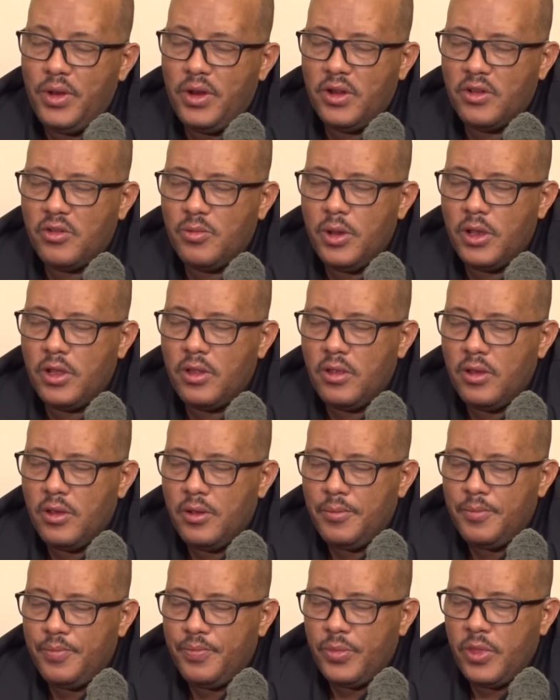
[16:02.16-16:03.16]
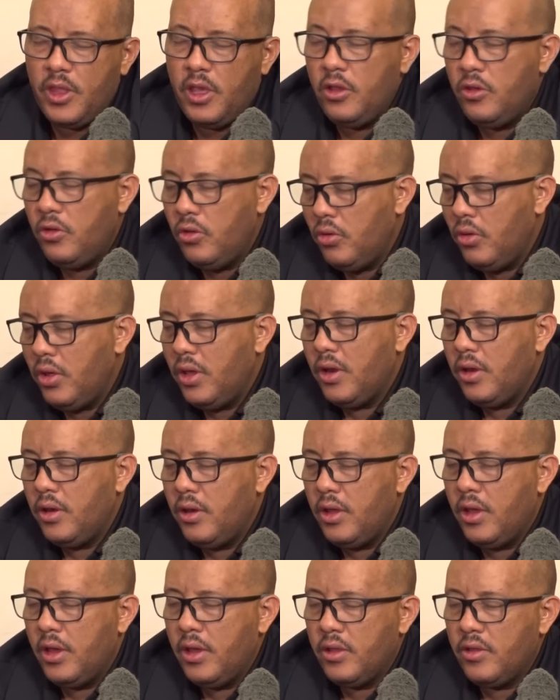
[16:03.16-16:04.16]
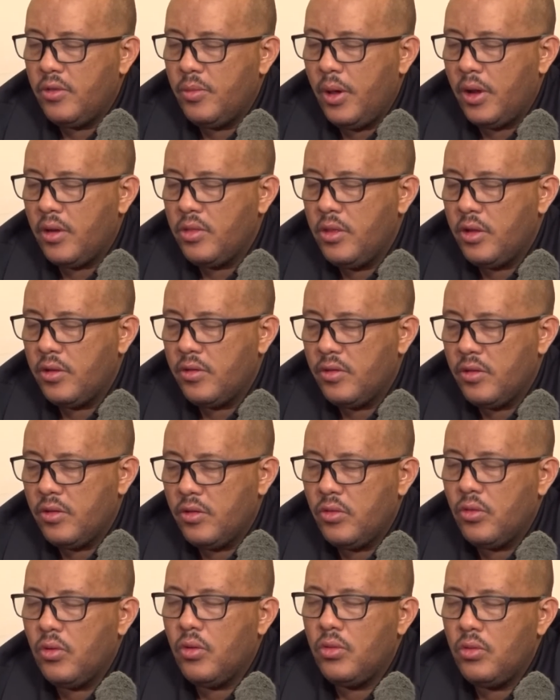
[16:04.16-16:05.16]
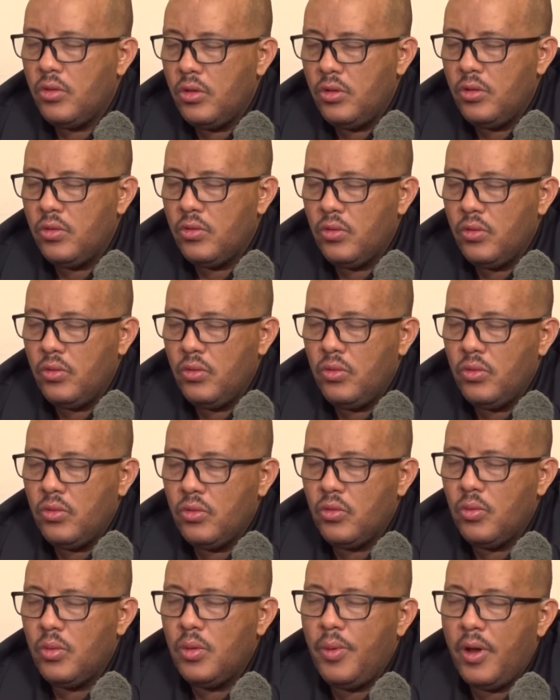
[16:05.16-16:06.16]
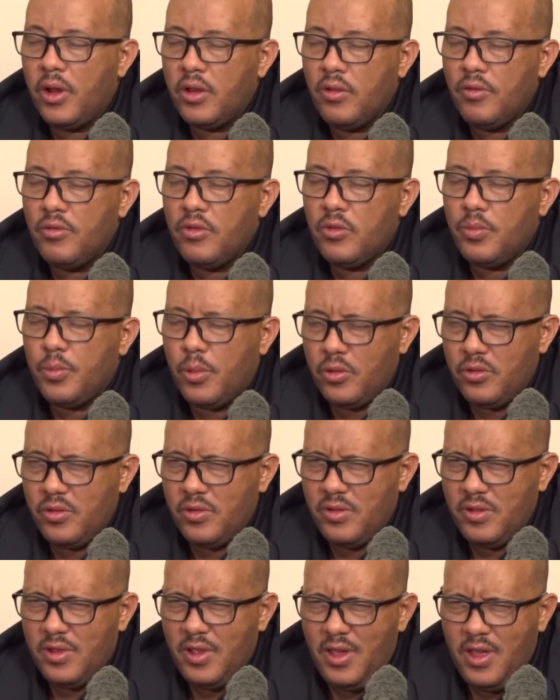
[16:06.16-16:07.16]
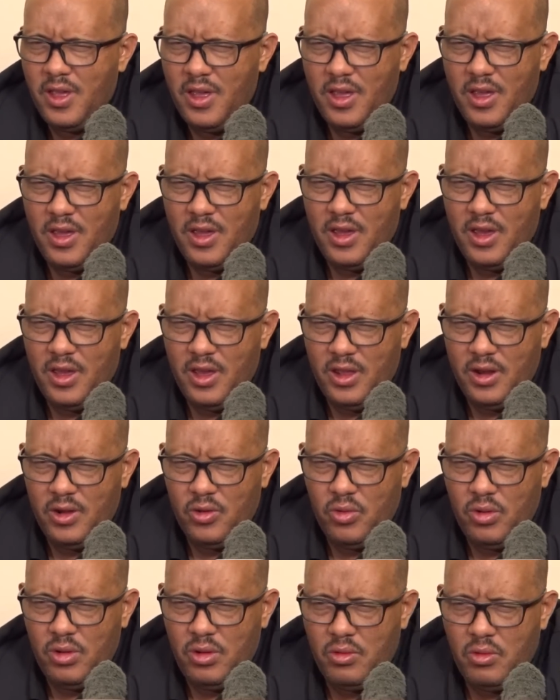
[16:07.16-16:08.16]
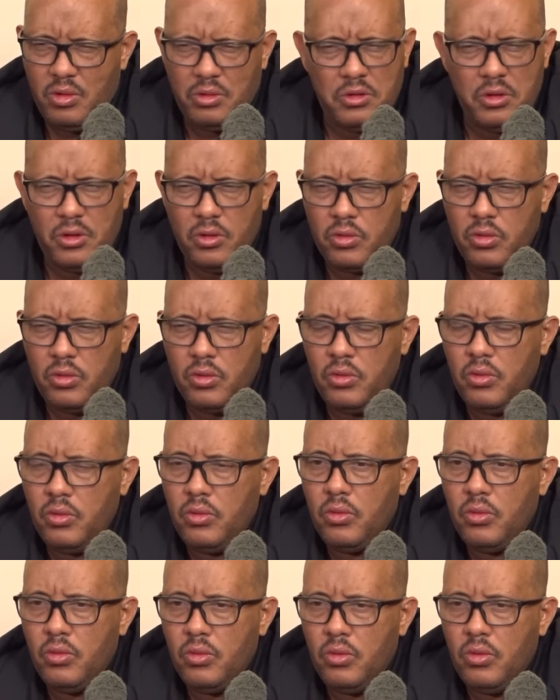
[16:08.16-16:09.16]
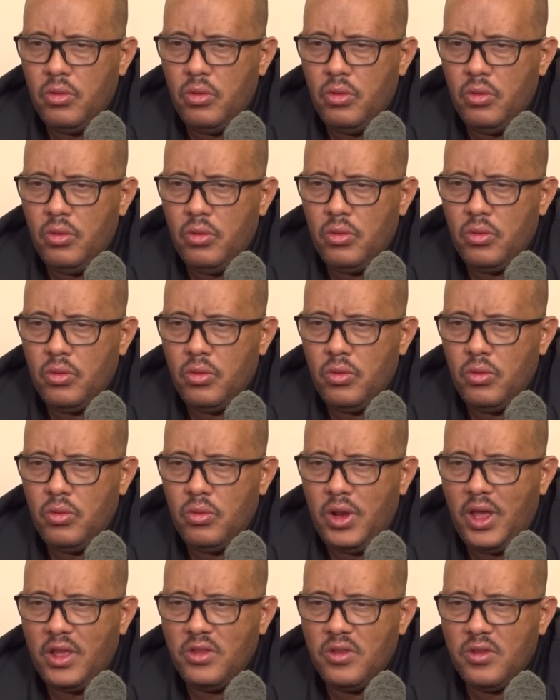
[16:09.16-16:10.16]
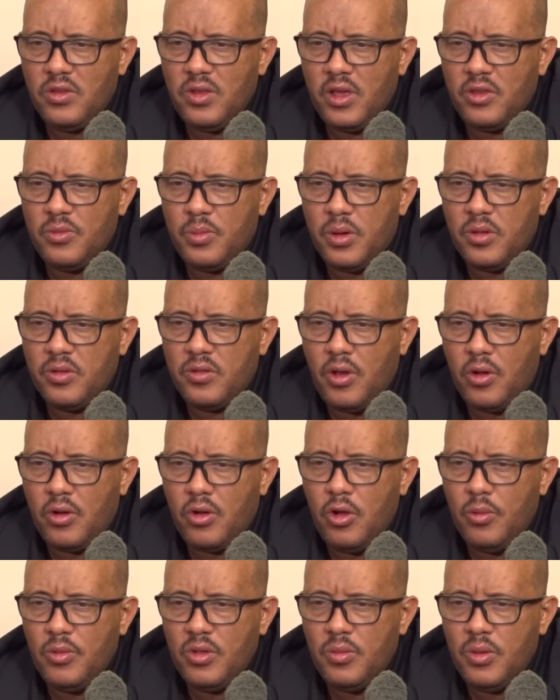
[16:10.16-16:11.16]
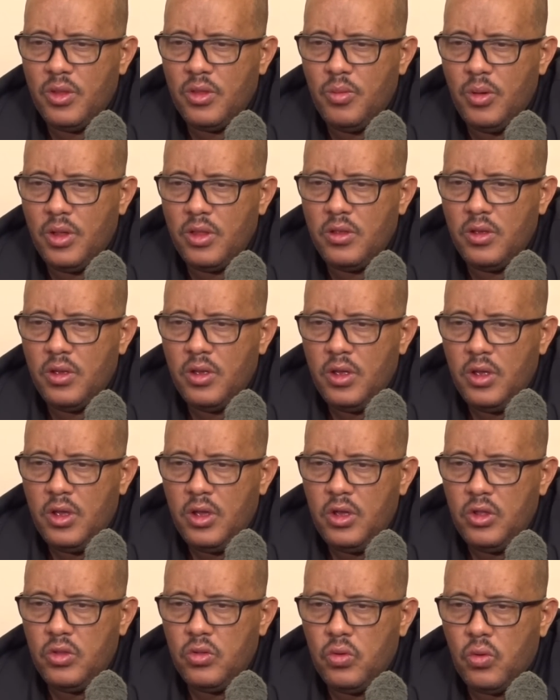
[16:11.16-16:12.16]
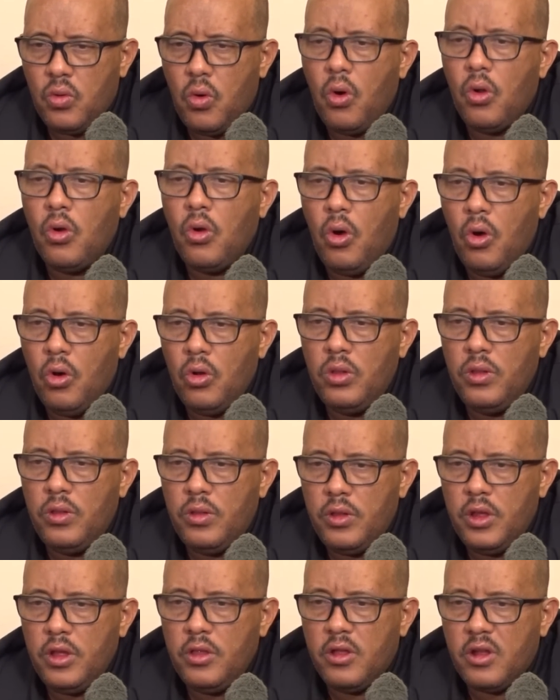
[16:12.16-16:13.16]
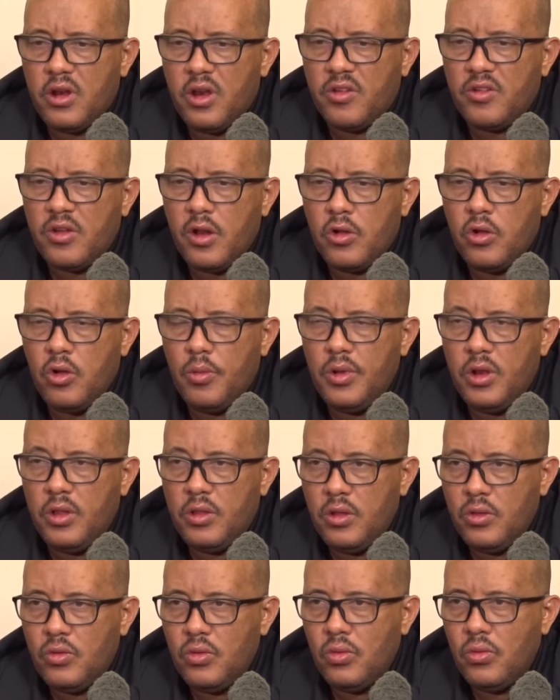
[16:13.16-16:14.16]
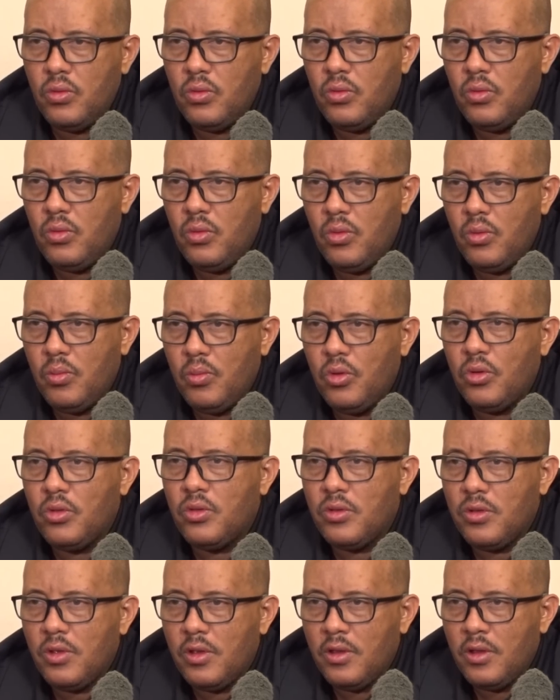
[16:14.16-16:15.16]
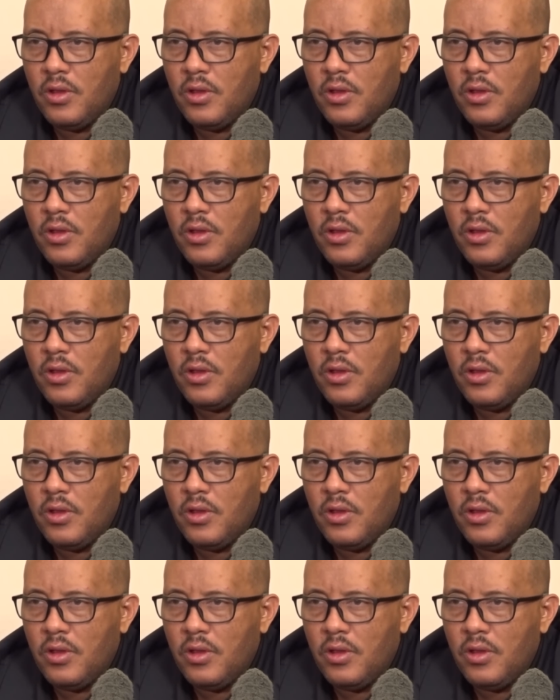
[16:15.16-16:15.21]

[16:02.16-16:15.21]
and expect the EU and its partners to continue to be part of this process, and we'll continue to not just express our commitment, but to call on the international community to put